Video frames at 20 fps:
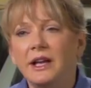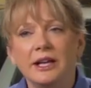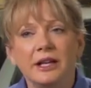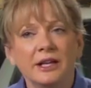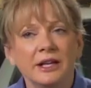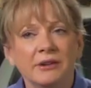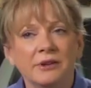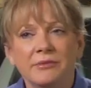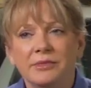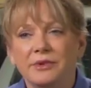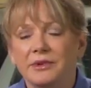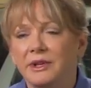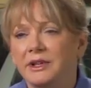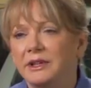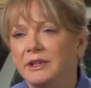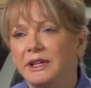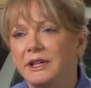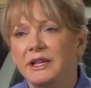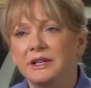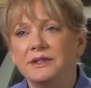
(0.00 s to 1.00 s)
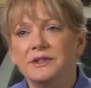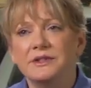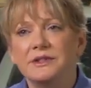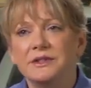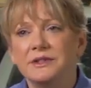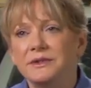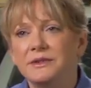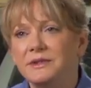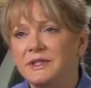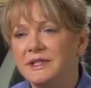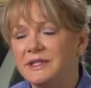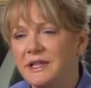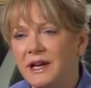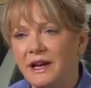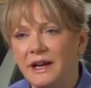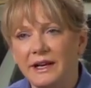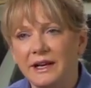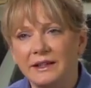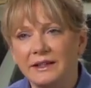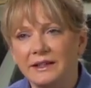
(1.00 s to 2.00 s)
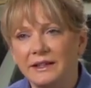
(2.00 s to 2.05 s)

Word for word: of input into design.